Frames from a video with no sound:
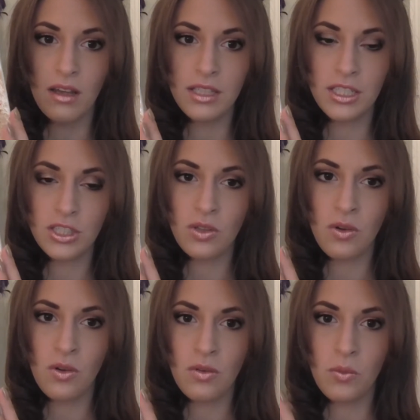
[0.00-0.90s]
this
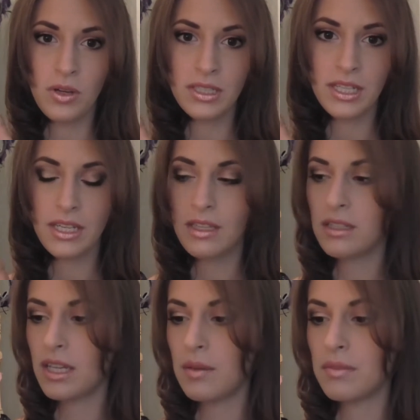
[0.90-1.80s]
one
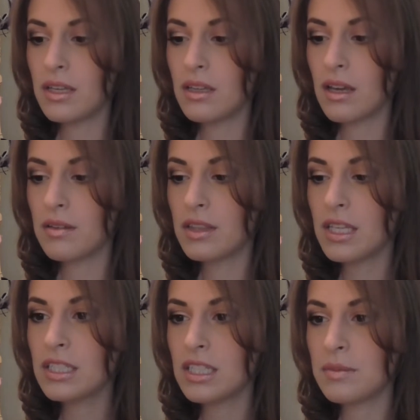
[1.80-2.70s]
kid named, I
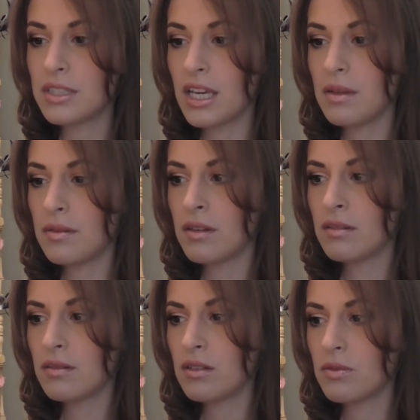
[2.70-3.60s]
think his name's Gabriel,
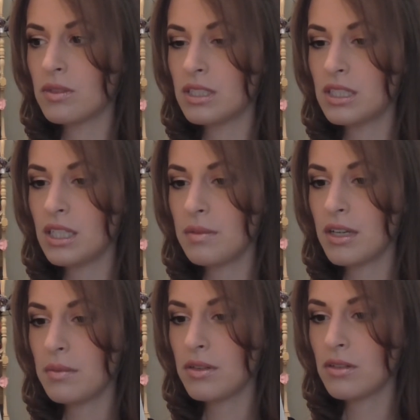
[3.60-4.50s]
and is his name
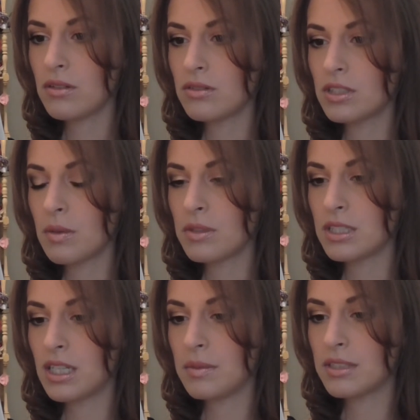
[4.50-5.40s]
Gabriel? Or
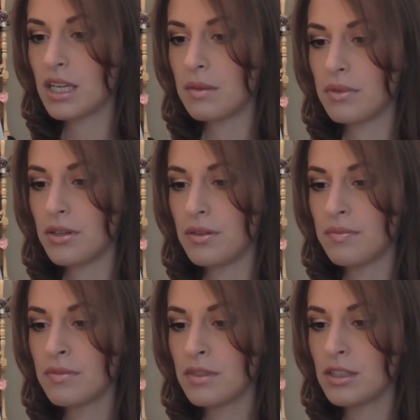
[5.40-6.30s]
someone's name is Gabriel.
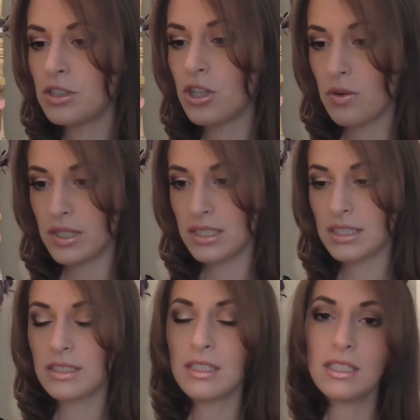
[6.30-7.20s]

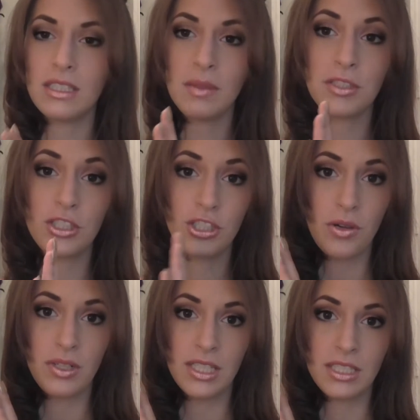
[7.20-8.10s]
Jonas. His name is
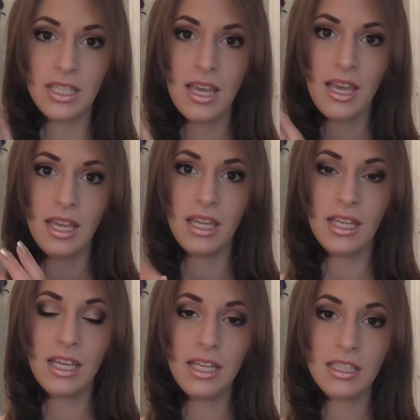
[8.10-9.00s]
Jonas, and
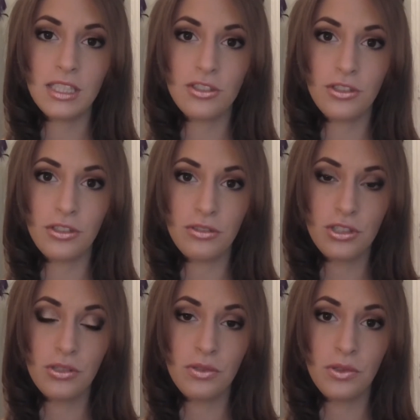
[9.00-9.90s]
he gets introduced
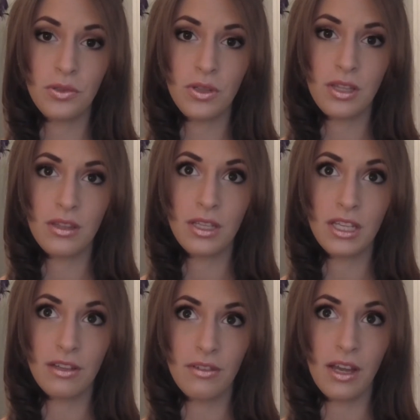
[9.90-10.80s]
to the
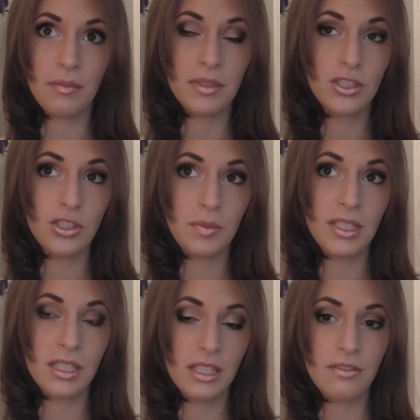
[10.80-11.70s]
Giver. I'm
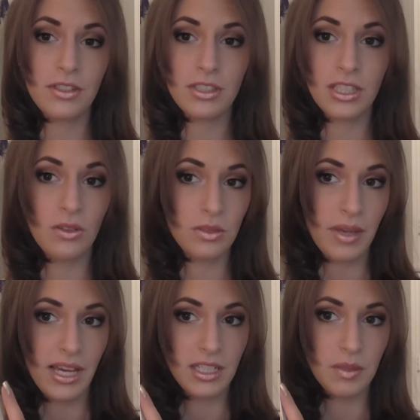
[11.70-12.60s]
assuming the Giver is the old
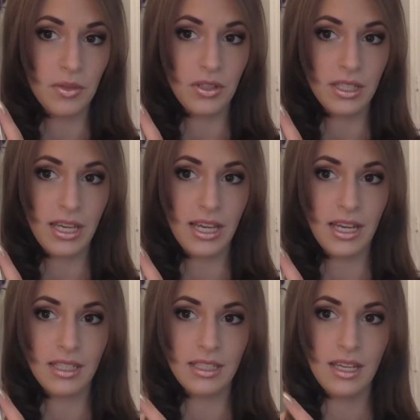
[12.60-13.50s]
man in the book,
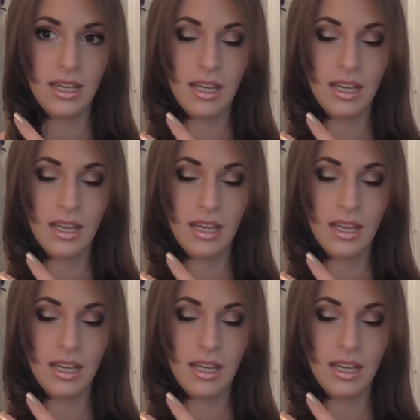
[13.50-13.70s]
and